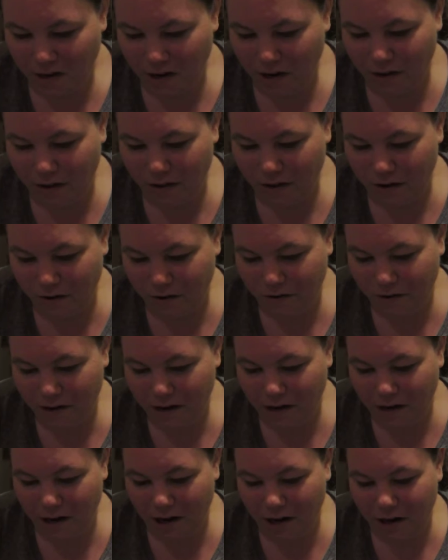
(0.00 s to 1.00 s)
Although,
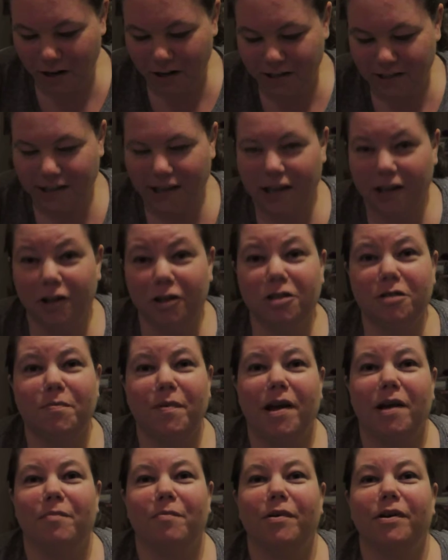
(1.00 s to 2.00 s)
Inara's guild
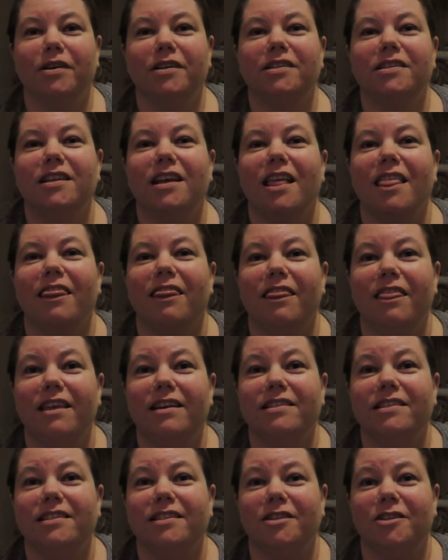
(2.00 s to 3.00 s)
papers.
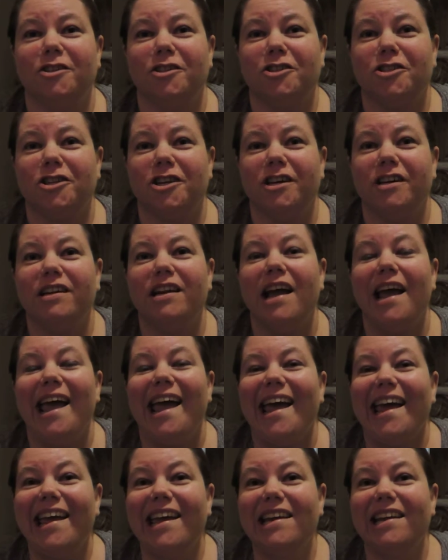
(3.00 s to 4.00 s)
This looks good.
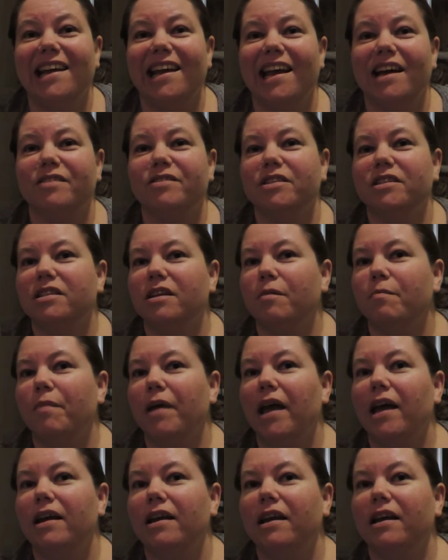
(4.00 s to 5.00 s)
And it counts as
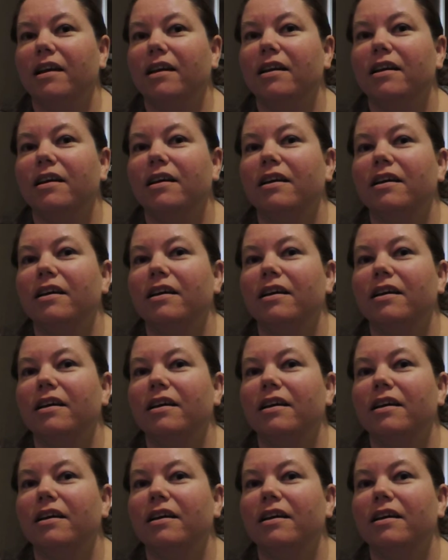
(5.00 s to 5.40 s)
companion.